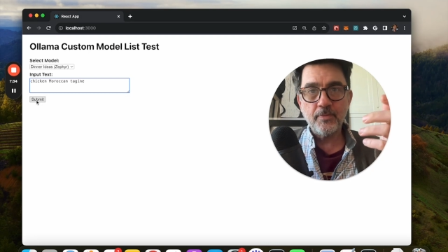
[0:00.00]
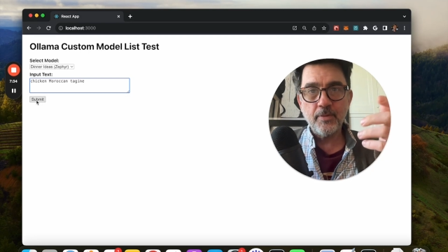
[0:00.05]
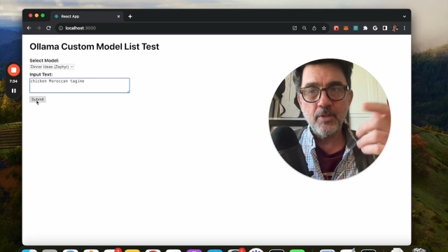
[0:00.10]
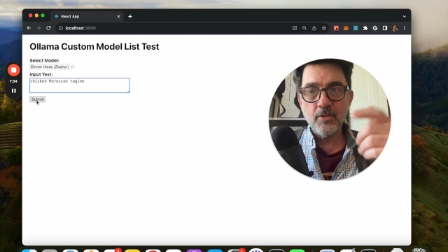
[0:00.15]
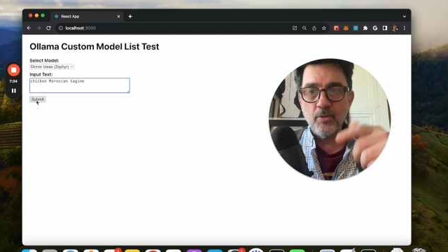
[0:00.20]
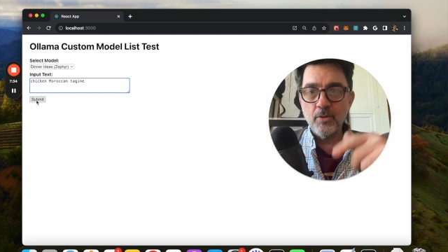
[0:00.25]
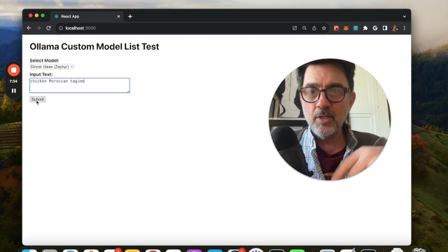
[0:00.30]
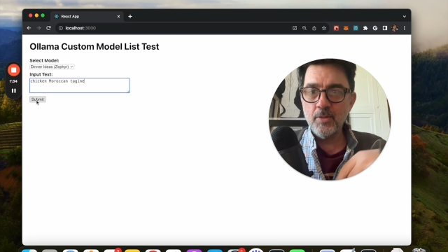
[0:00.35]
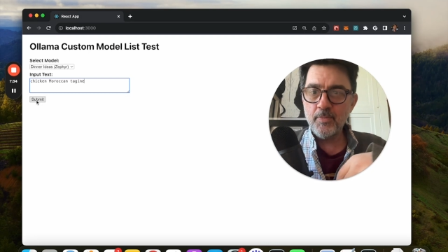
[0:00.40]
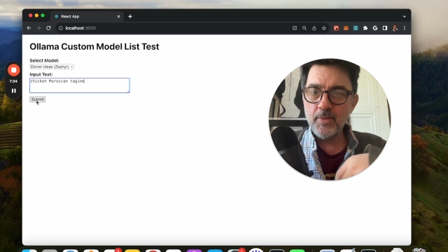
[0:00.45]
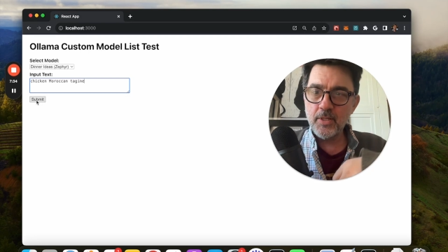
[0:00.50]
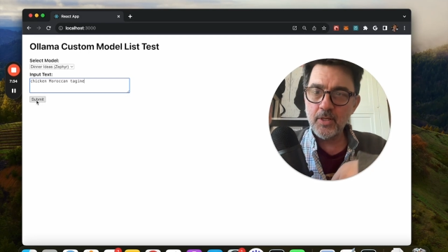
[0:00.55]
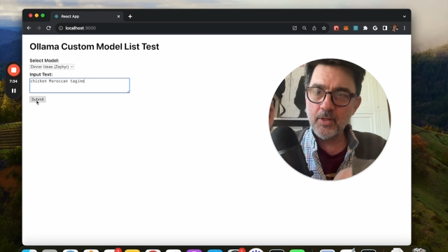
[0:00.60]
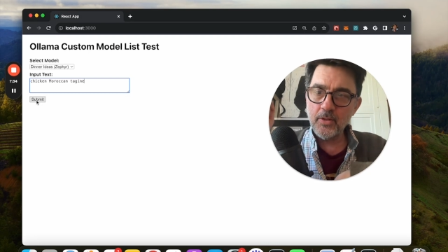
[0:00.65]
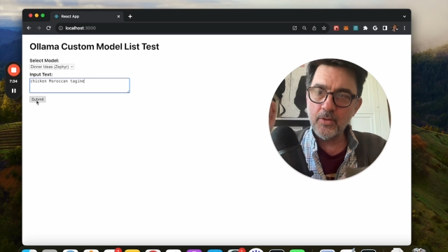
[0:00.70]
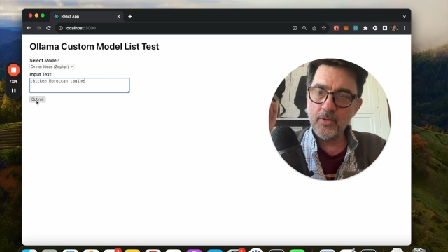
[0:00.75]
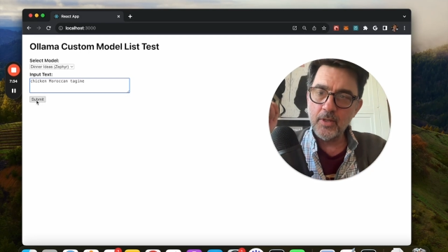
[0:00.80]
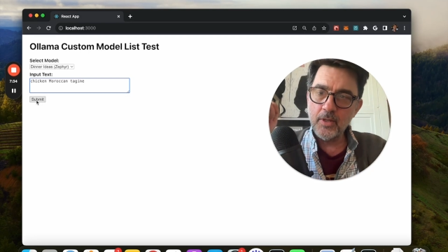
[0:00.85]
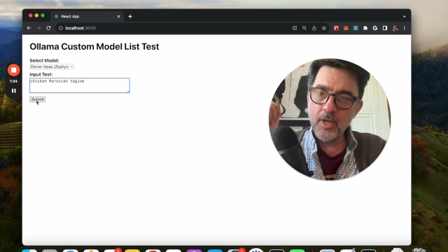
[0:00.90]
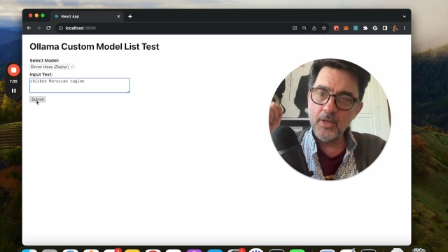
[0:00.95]
So in this
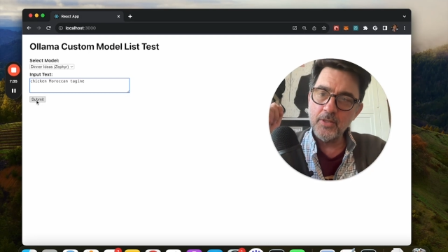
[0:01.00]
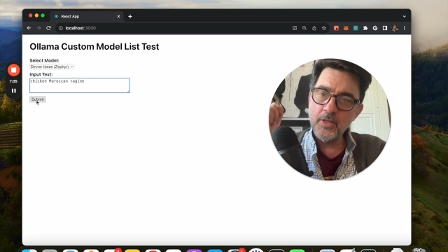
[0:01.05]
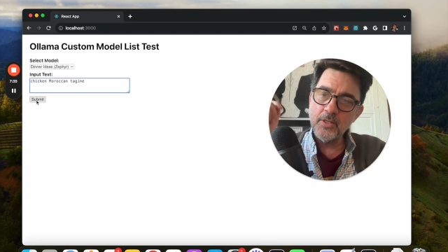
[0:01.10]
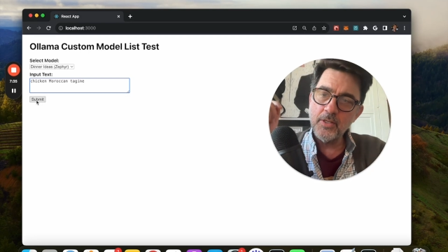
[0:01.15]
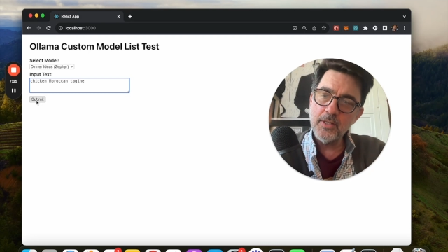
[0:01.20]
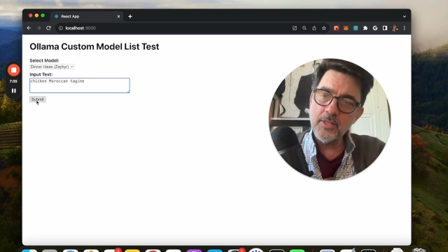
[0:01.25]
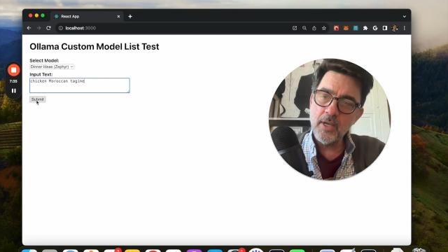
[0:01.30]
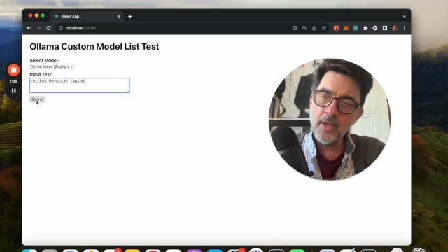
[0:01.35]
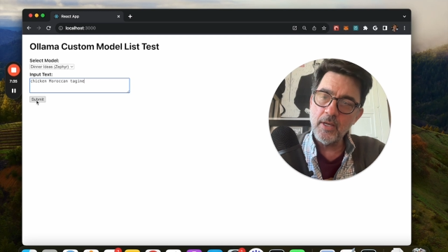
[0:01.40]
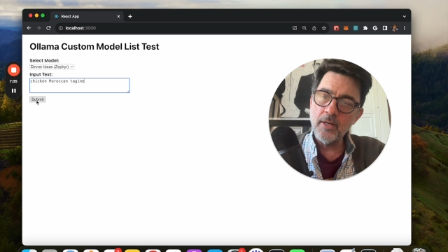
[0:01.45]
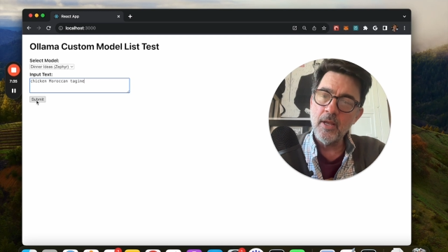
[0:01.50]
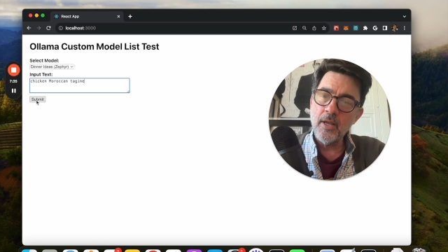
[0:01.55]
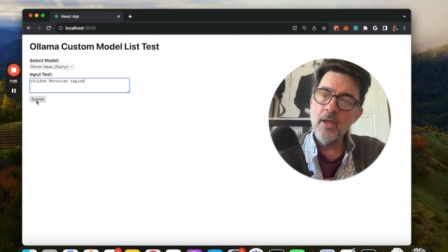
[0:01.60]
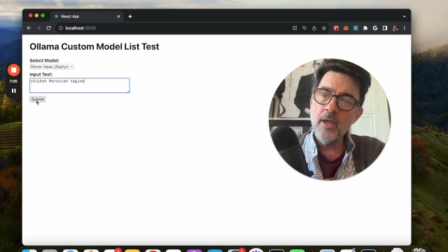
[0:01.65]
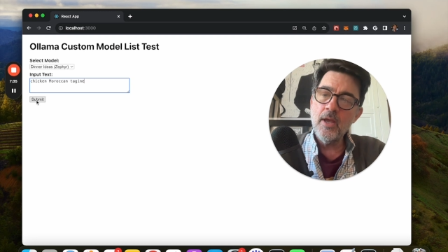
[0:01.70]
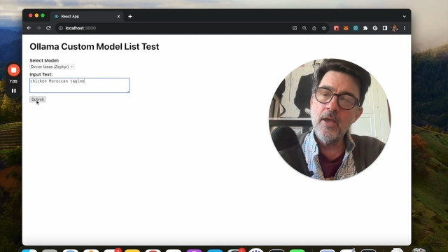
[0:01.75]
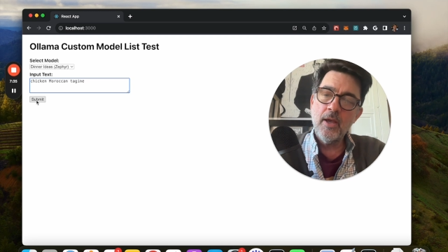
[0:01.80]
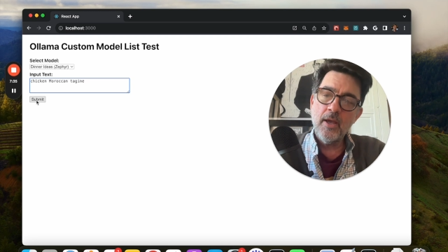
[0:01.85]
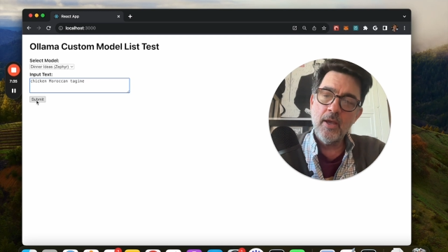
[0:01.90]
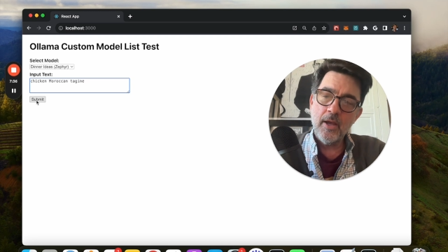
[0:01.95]
particular case, it's saying,
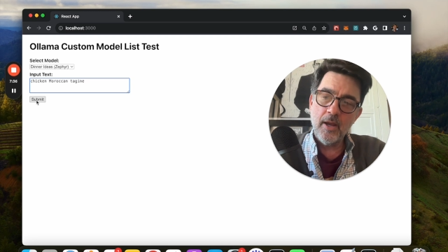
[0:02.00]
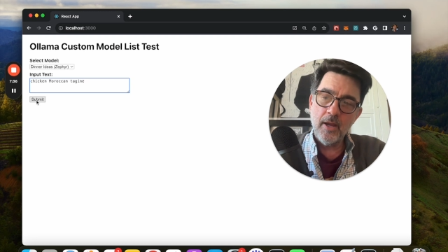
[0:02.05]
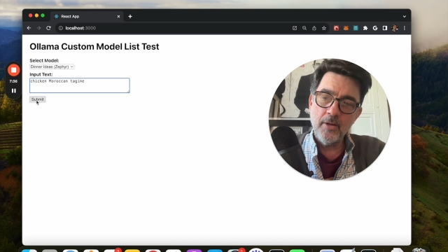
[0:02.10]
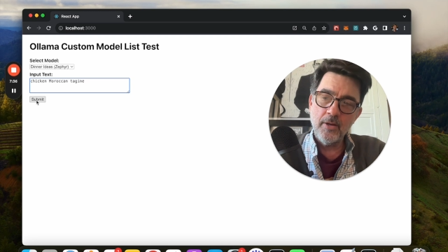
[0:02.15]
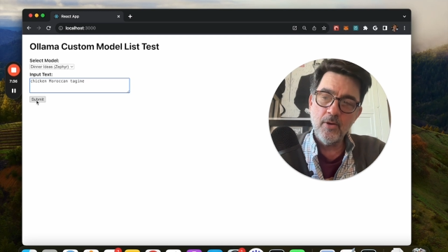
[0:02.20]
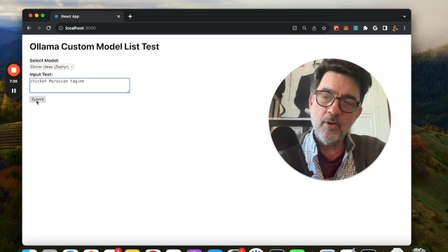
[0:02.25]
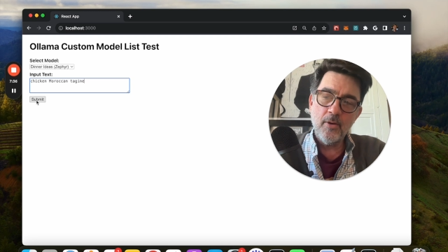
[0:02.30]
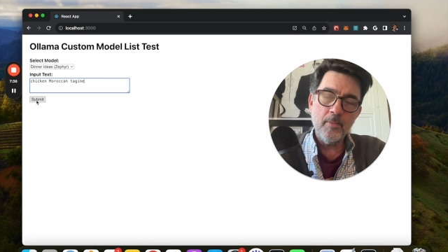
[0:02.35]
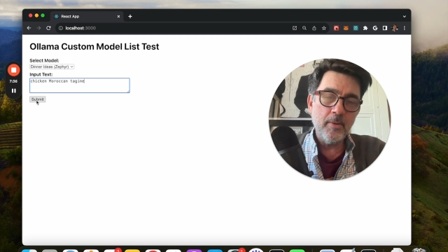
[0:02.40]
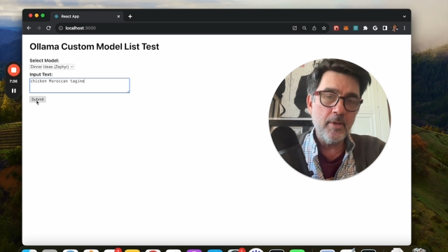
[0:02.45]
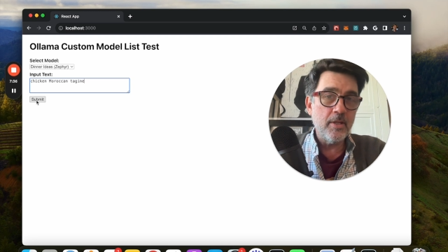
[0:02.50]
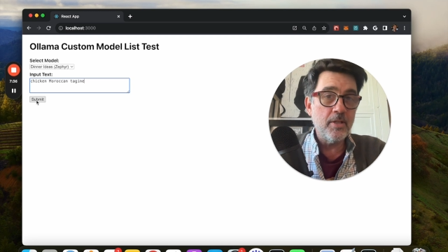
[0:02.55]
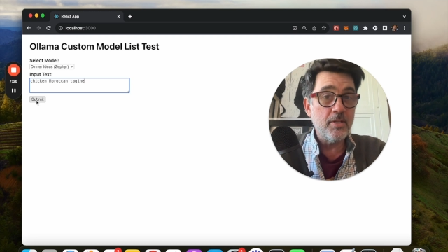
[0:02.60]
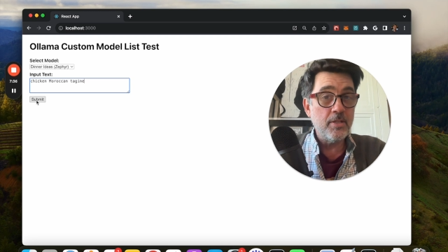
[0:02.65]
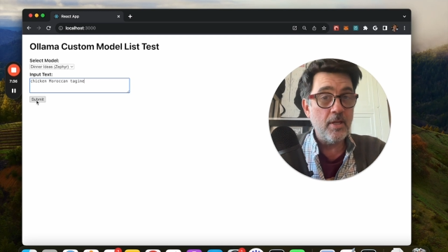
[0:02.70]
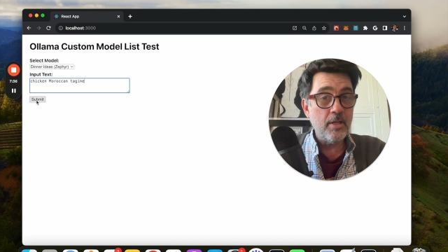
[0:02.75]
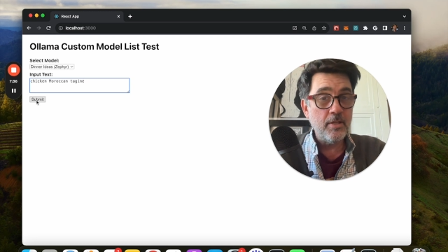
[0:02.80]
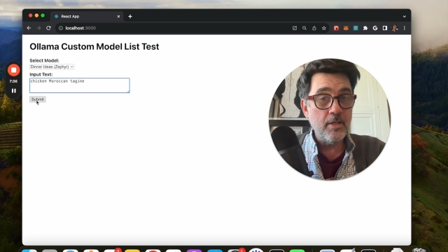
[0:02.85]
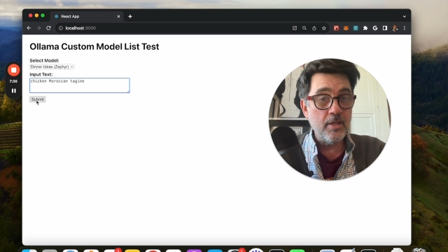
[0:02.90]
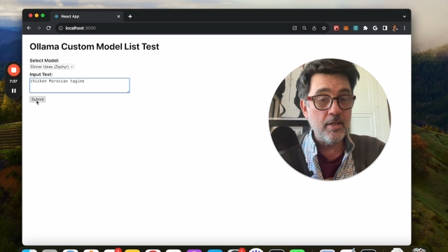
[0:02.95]
I know I'm going to
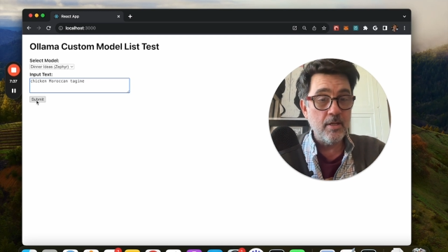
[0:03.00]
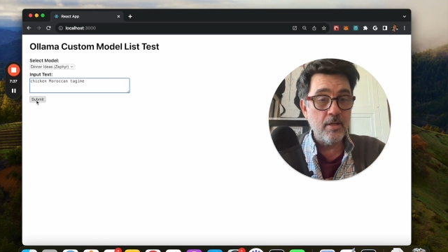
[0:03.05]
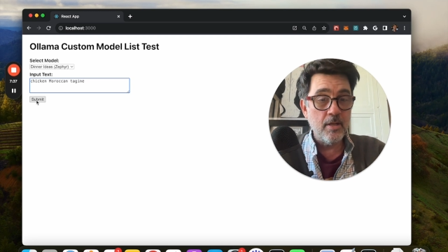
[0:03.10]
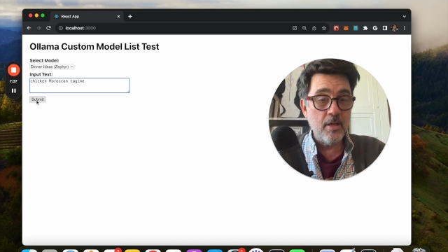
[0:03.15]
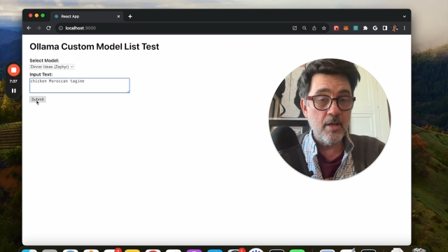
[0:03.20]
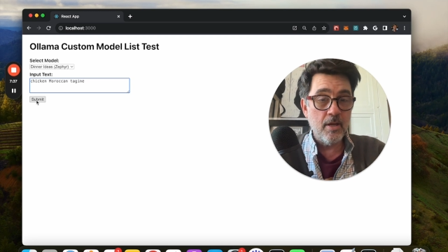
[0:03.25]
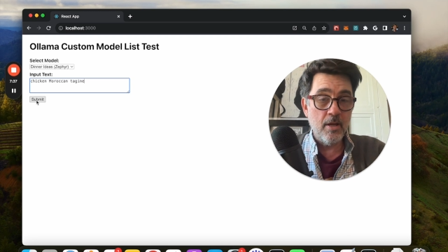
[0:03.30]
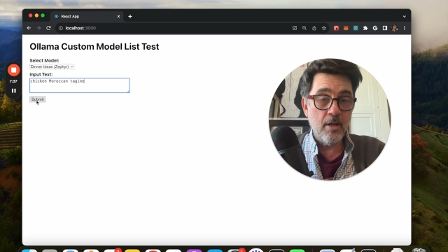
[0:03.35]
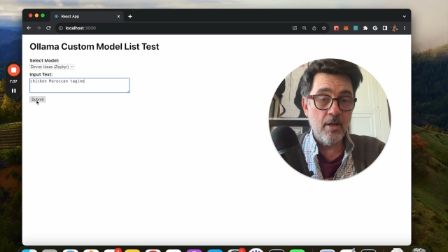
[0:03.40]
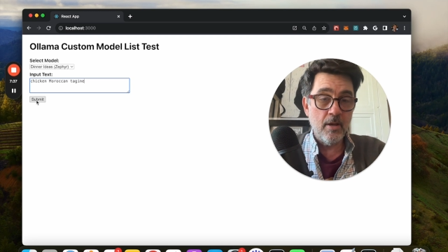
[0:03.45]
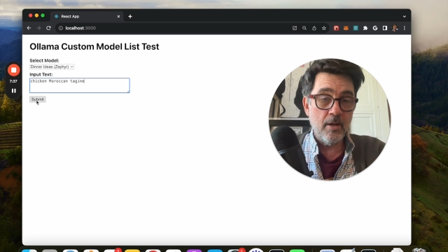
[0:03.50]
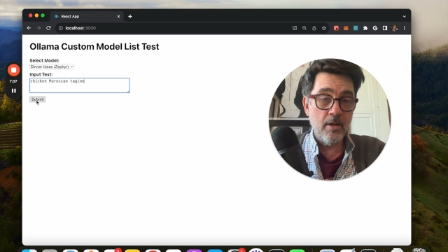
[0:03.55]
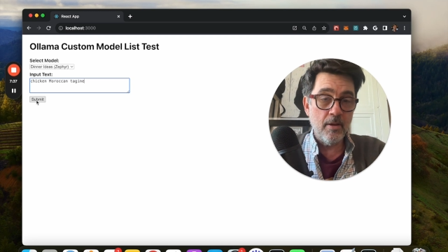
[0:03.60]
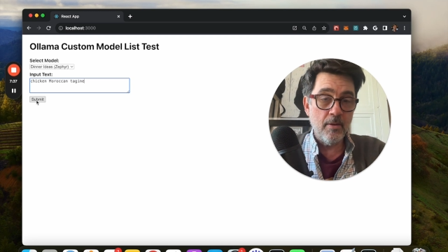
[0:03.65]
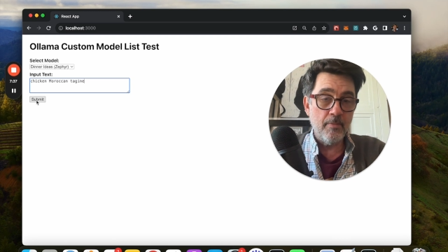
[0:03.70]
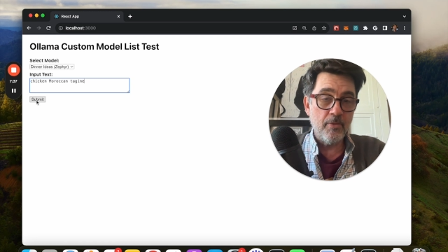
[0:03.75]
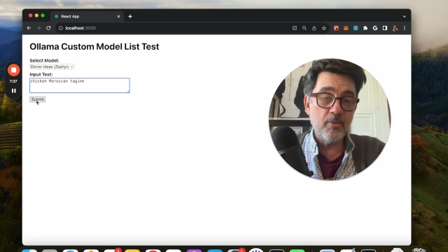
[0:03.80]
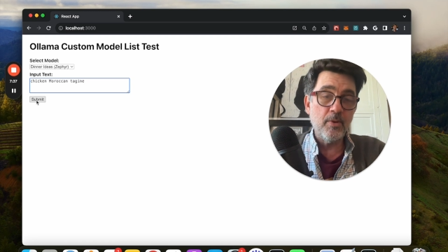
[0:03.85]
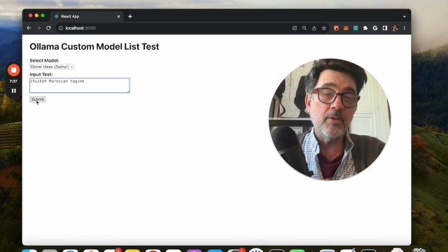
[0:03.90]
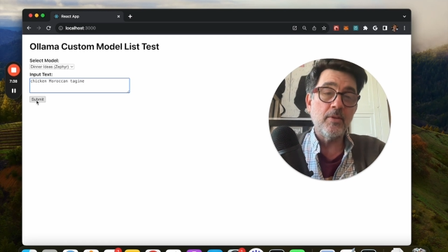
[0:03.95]
send in
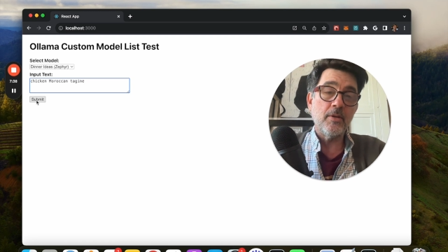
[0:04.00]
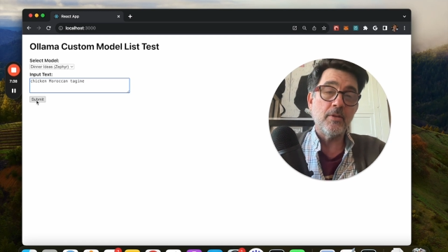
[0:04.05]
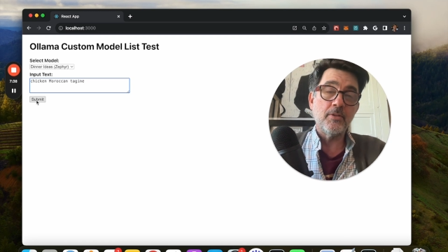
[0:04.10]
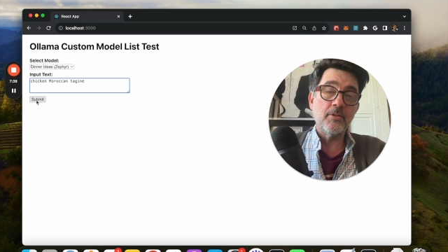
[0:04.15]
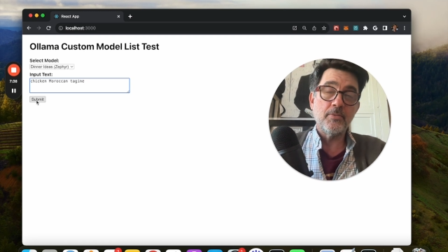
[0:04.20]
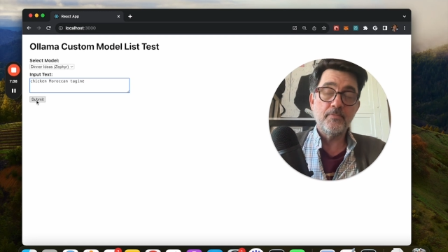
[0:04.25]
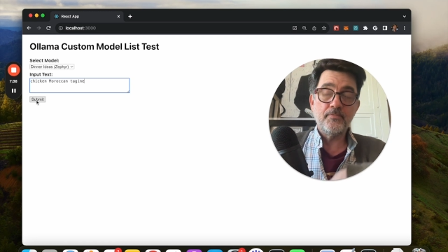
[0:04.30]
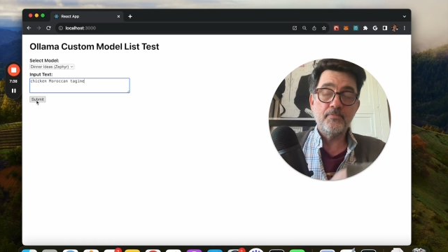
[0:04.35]
three things: